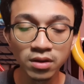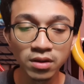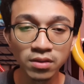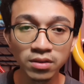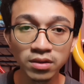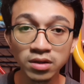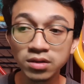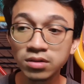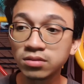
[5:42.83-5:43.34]

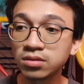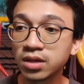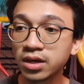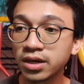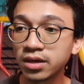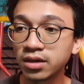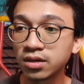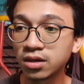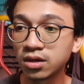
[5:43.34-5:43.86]
The
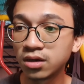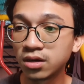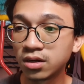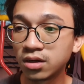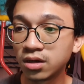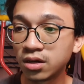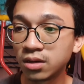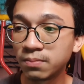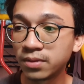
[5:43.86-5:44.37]
needle-like
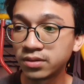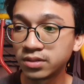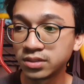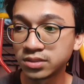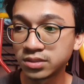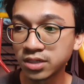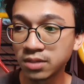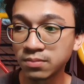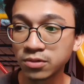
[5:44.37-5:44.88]
uh,
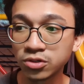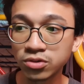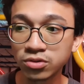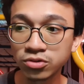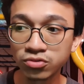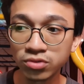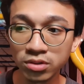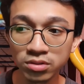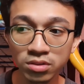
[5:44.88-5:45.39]
martensite
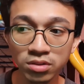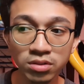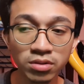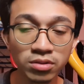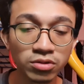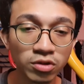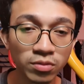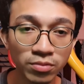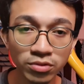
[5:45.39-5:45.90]
microstructure
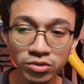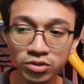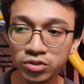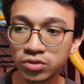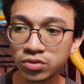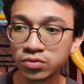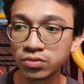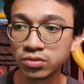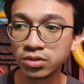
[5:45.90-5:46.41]

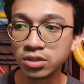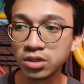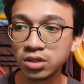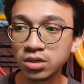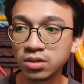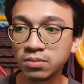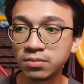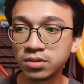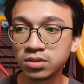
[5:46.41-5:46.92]
contributes to
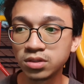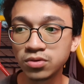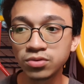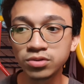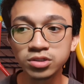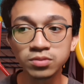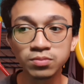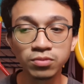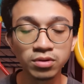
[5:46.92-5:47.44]
the
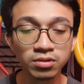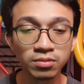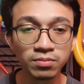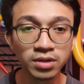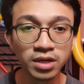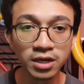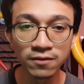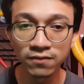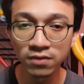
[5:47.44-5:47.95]
material's brittle
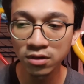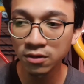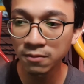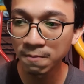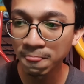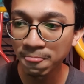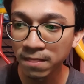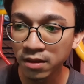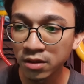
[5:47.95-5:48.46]
behavior.
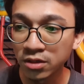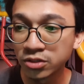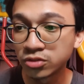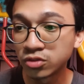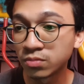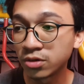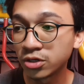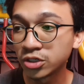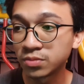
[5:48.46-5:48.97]

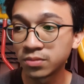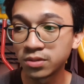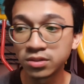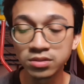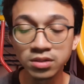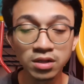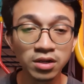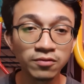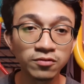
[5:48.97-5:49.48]
So much
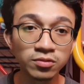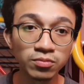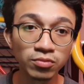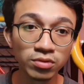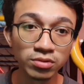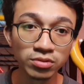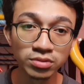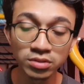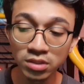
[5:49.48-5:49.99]
martensite leaves
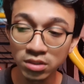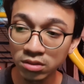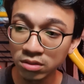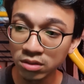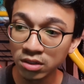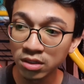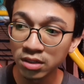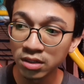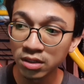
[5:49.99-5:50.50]
brittle
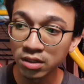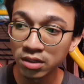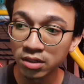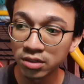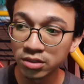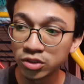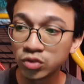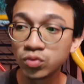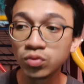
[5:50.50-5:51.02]
steel,
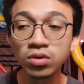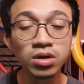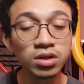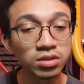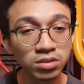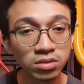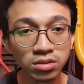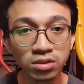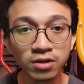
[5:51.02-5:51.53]
too
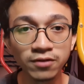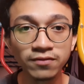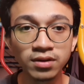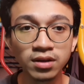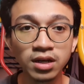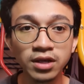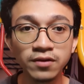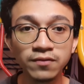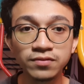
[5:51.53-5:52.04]
little of
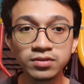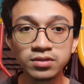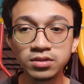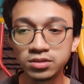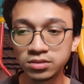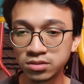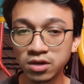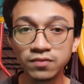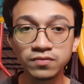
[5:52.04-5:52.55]
it leaves
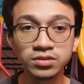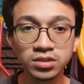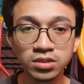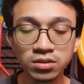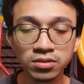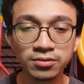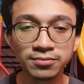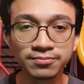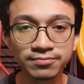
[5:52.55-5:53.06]
the soft
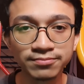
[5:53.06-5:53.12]
steel.